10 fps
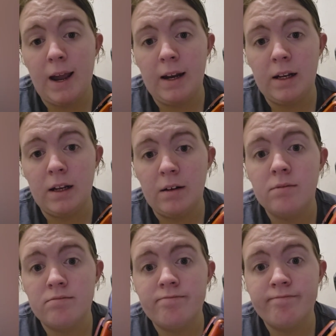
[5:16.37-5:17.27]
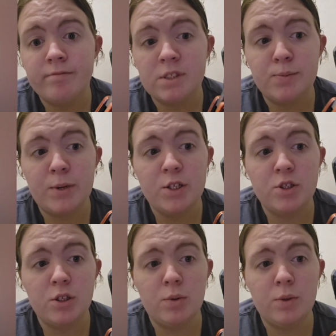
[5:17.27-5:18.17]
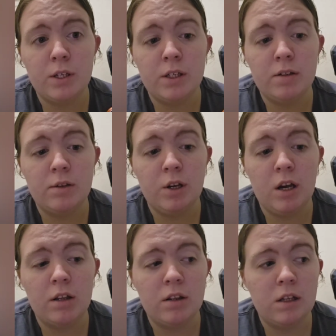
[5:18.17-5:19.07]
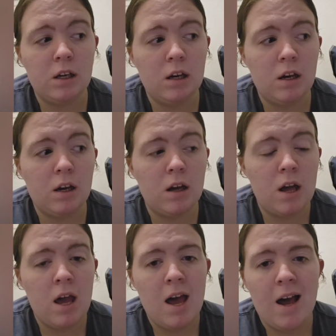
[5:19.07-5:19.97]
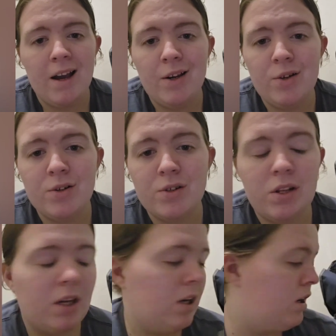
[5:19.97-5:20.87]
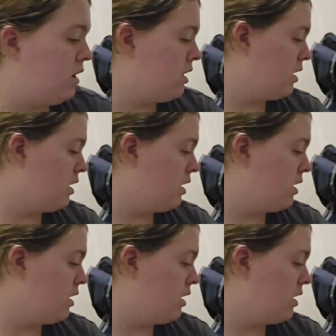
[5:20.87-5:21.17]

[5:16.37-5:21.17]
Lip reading: handy, especially when you got the I use the